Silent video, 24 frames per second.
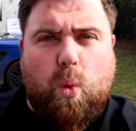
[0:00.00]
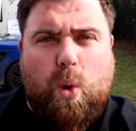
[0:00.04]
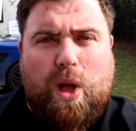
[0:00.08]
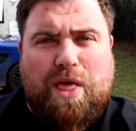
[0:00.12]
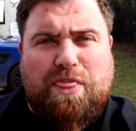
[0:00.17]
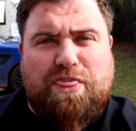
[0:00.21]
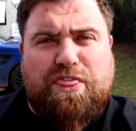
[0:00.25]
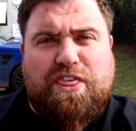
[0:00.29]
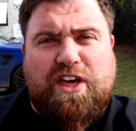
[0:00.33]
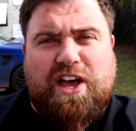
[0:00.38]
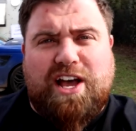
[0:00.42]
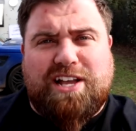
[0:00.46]

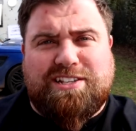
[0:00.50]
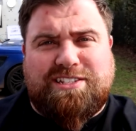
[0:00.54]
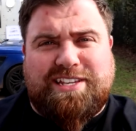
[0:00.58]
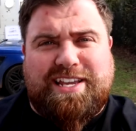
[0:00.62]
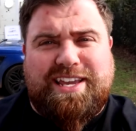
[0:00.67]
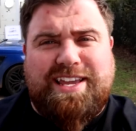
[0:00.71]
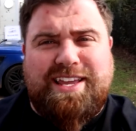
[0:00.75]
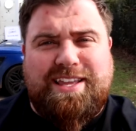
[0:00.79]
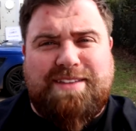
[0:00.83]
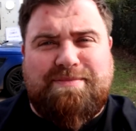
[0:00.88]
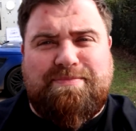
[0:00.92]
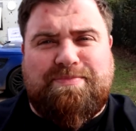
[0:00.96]

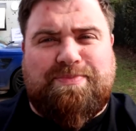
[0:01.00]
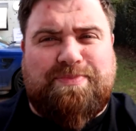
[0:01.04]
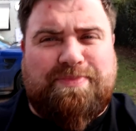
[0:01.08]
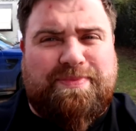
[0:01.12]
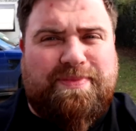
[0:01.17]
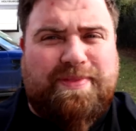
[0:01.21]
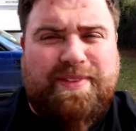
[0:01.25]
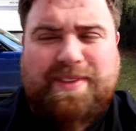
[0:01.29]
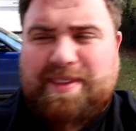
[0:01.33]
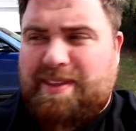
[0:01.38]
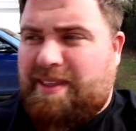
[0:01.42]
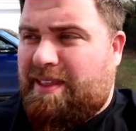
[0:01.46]

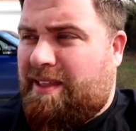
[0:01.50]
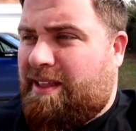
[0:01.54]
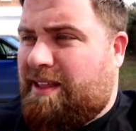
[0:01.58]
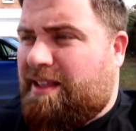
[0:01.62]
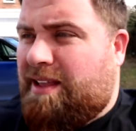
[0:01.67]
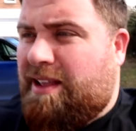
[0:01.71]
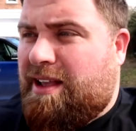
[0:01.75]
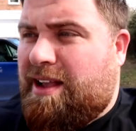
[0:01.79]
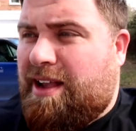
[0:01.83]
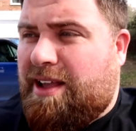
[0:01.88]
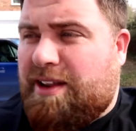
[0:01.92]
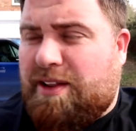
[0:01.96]

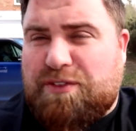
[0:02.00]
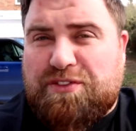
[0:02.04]
1.30.